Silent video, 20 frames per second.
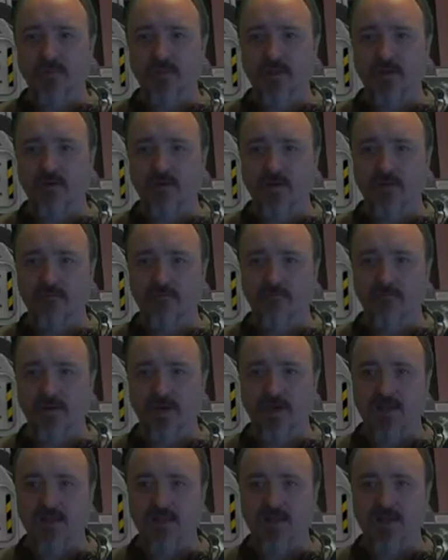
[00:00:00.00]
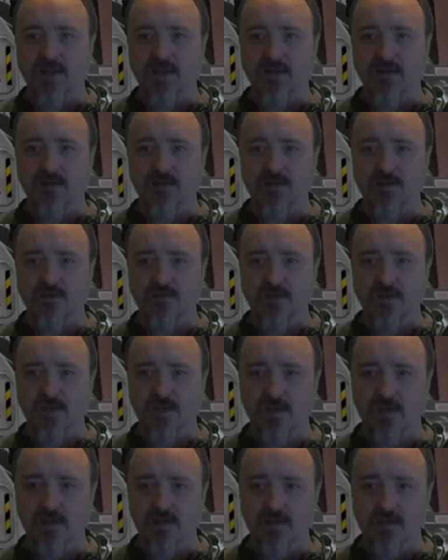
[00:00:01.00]
Alright, Matley is
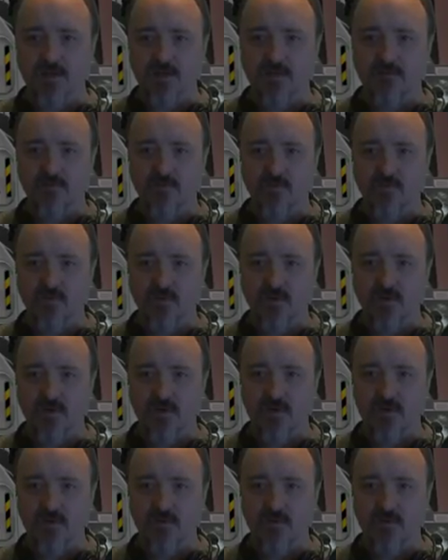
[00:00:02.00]
only level 1.